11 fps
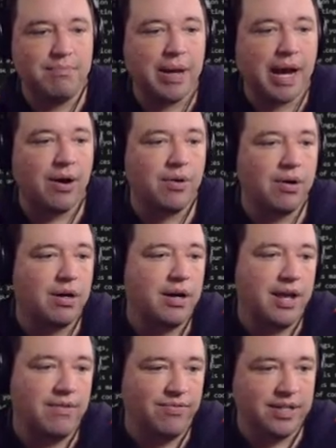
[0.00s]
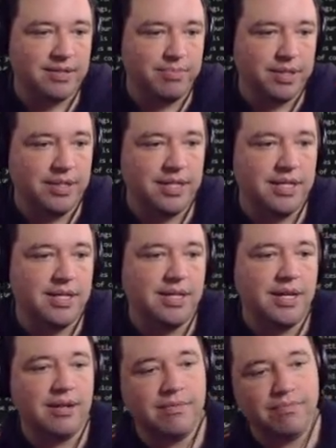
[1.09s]
power and flexibility
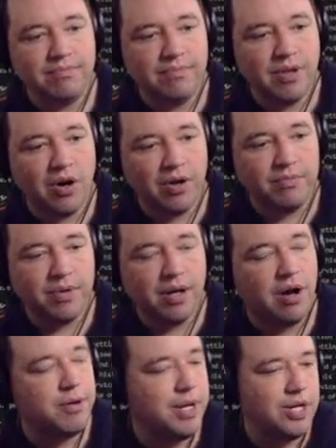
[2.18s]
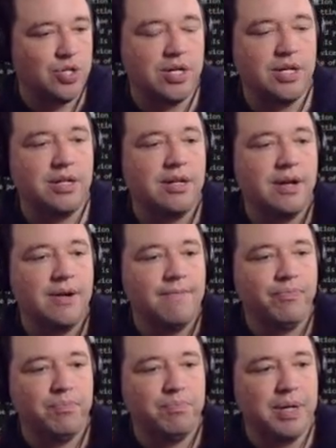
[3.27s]
and automation,
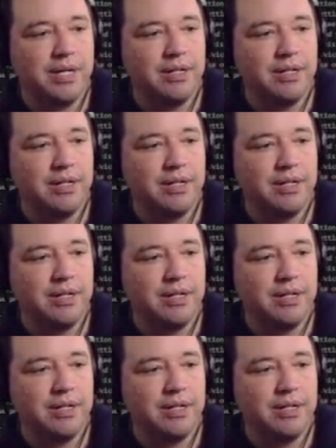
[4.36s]
but